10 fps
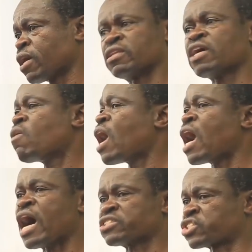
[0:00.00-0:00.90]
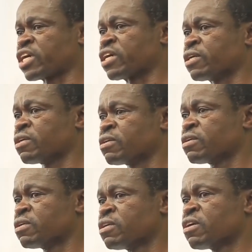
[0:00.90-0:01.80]
And they were asking,
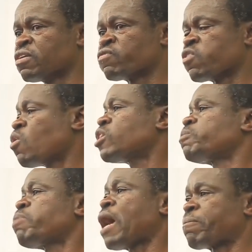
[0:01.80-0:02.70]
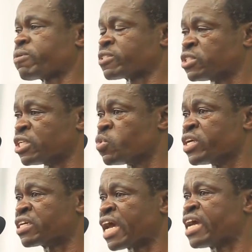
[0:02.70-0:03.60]
for what purpose did
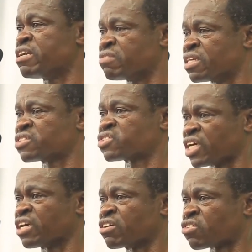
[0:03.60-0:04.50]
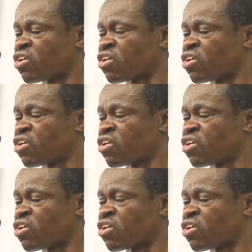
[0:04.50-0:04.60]
we gain this thing